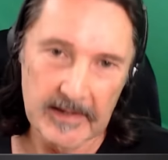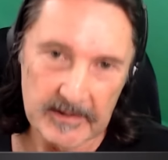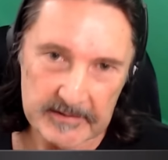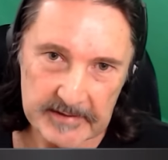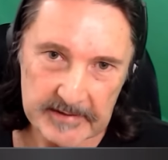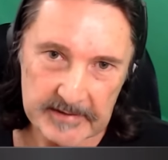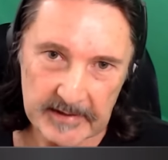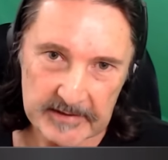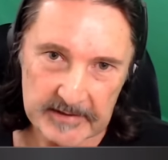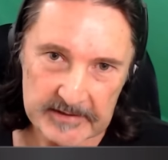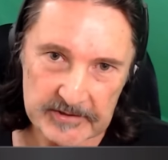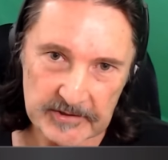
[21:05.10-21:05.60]

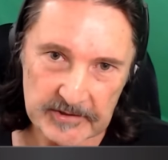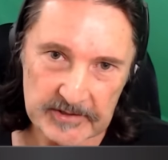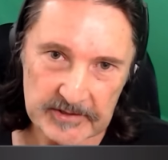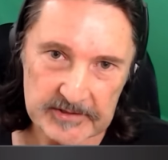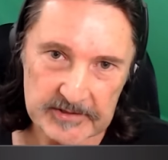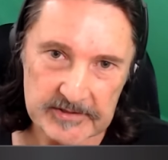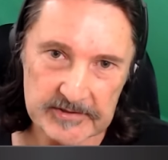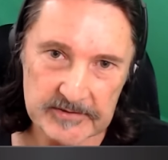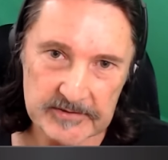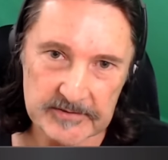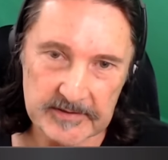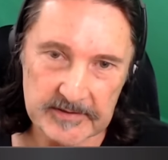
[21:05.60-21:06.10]
then took it
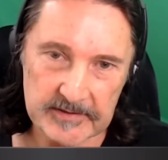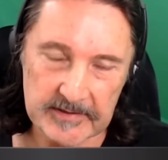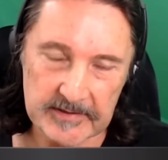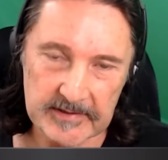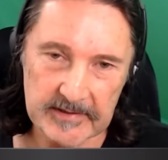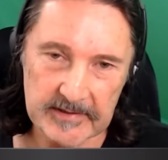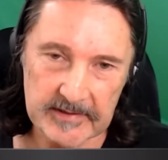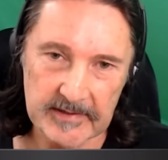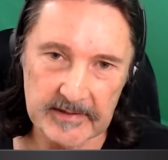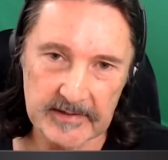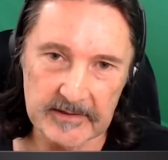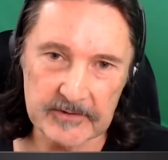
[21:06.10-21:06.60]
to
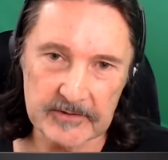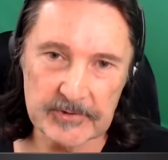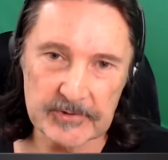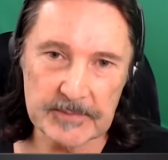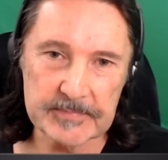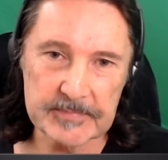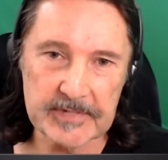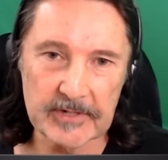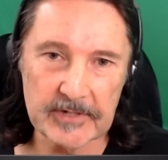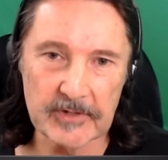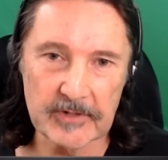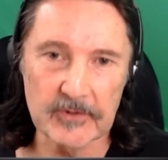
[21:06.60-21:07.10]
the
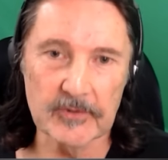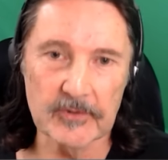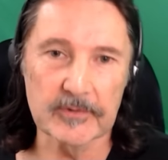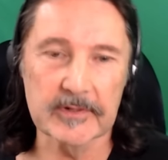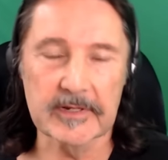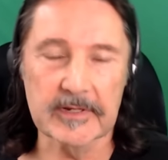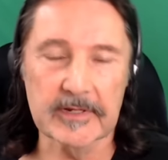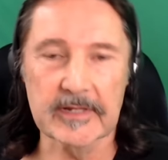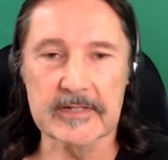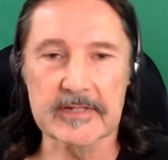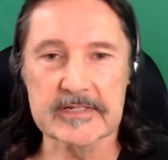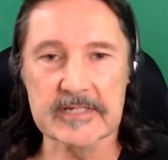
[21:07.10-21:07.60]
crypto and
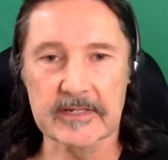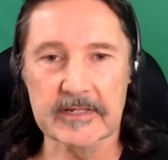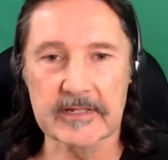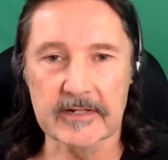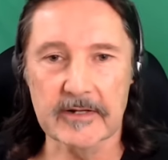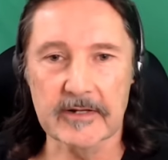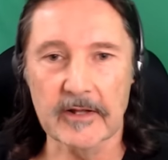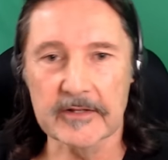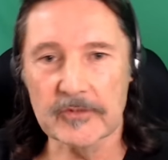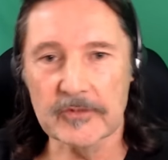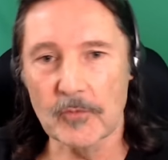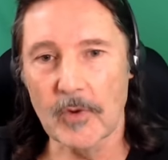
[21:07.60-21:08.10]
then sent it on to